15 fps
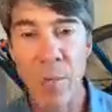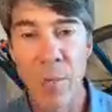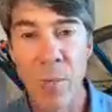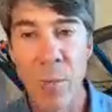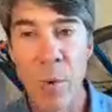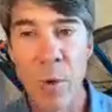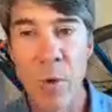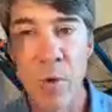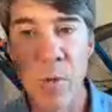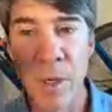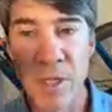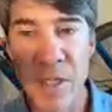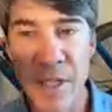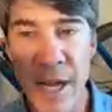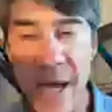We'll uh,
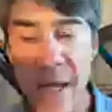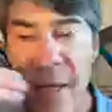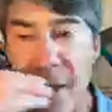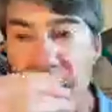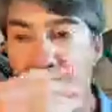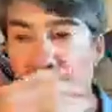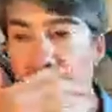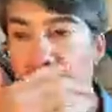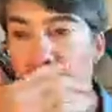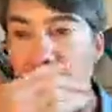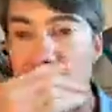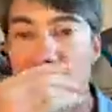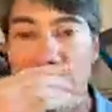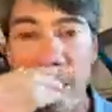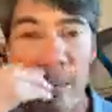assign a, a lower
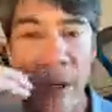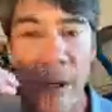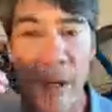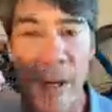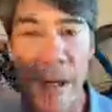number,